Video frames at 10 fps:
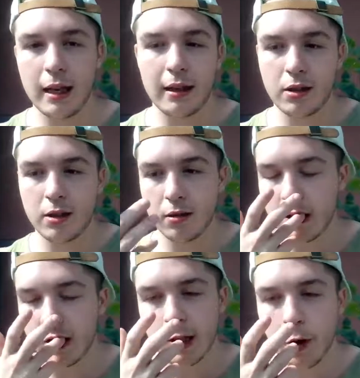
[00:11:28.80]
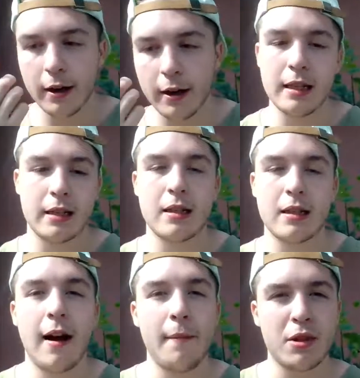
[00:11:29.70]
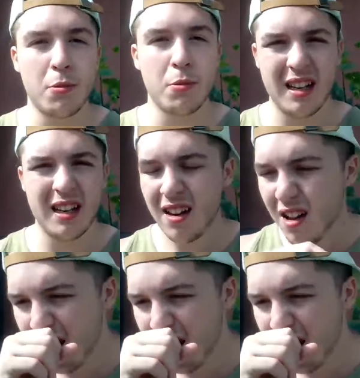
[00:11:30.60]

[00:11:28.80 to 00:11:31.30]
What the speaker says: just like story 6 times. But